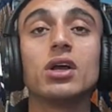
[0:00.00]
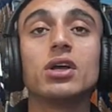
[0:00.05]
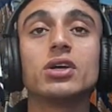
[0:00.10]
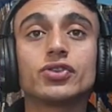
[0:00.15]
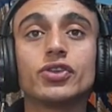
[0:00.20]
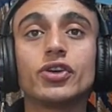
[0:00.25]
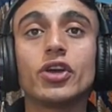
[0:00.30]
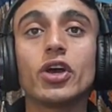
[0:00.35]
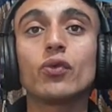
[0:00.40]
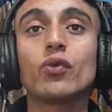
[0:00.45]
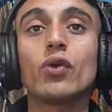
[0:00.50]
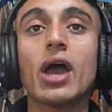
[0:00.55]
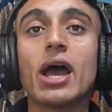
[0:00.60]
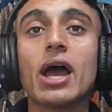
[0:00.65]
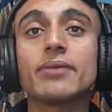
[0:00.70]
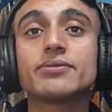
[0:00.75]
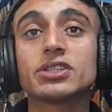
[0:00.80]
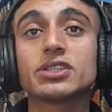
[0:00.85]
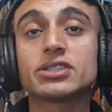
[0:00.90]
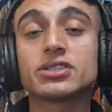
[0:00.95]
So here we
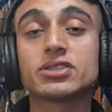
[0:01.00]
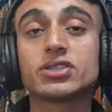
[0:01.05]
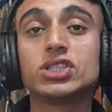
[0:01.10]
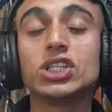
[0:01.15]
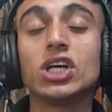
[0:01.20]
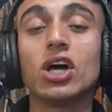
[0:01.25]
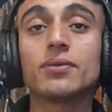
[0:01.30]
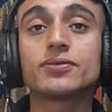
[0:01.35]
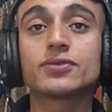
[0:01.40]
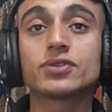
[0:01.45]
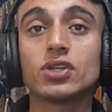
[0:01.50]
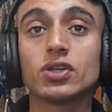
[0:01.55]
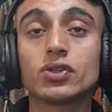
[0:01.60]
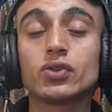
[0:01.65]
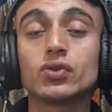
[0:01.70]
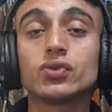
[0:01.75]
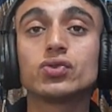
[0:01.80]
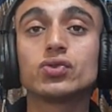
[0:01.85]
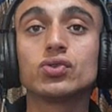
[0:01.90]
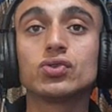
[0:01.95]
have just three options
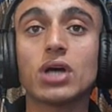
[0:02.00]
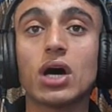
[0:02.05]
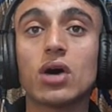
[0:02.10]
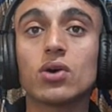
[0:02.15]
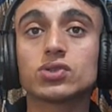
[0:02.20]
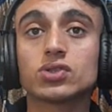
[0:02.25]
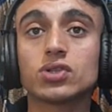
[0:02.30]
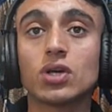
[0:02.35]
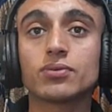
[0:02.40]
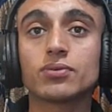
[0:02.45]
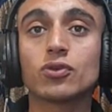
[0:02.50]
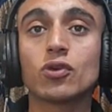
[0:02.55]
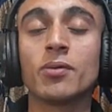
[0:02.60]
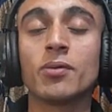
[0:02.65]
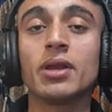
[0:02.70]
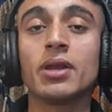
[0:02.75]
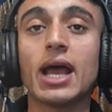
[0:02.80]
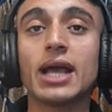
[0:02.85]
to choose our subdomain.